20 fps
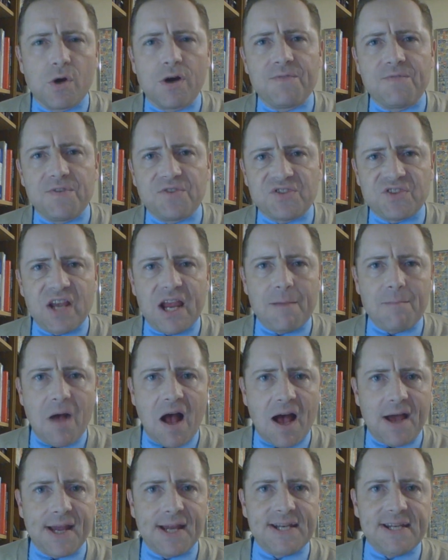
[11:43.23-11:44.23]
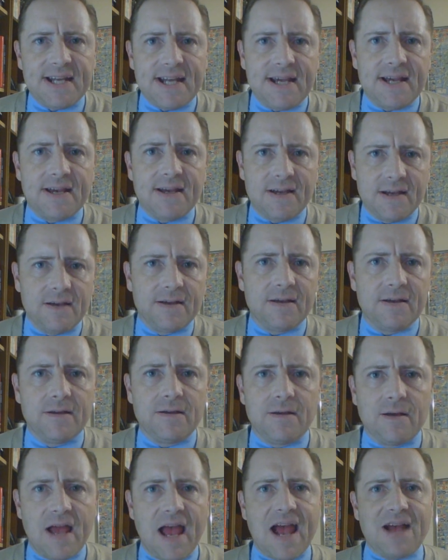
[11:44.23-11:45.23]
of the same idea
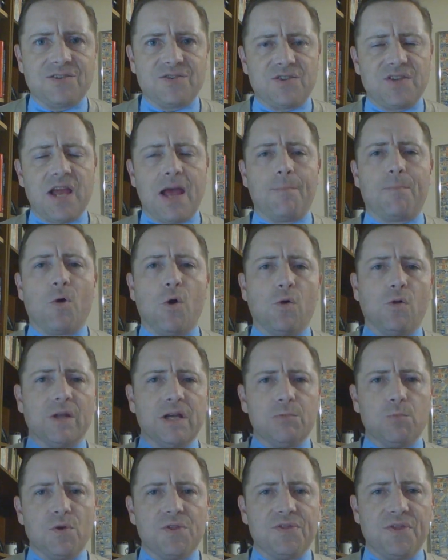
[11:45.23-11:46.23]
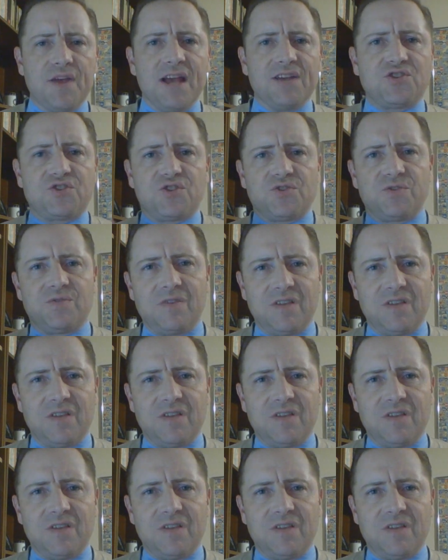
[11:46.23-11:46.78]
as depth, only with this,